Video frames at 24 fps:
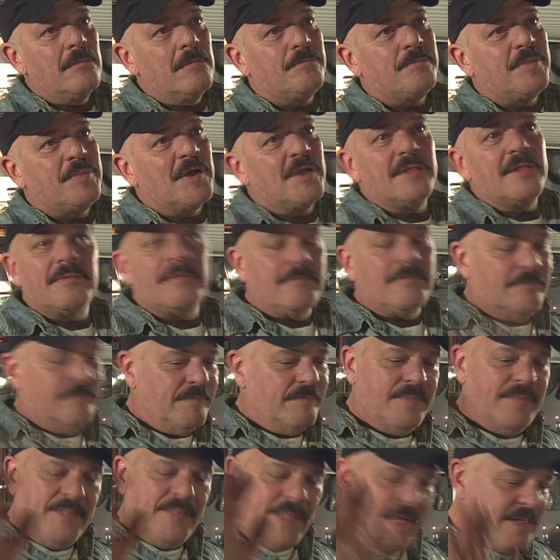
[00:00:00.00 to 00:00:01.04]
But
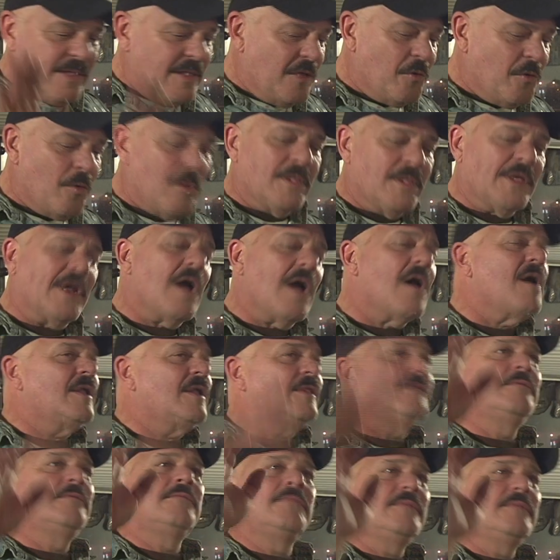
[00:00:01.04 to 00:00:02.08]
they did all the
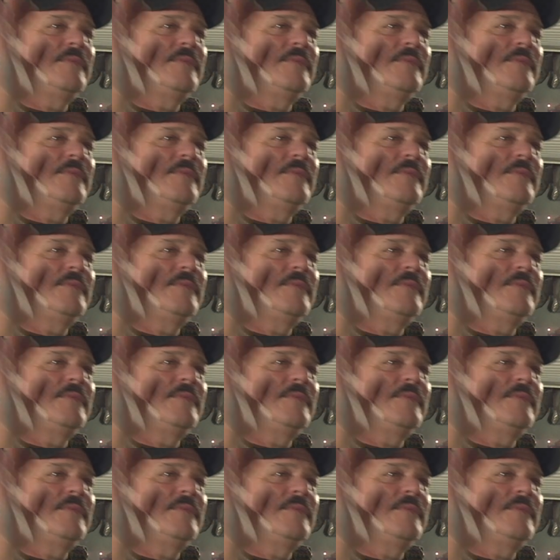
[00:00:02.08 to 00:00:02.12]
cutting,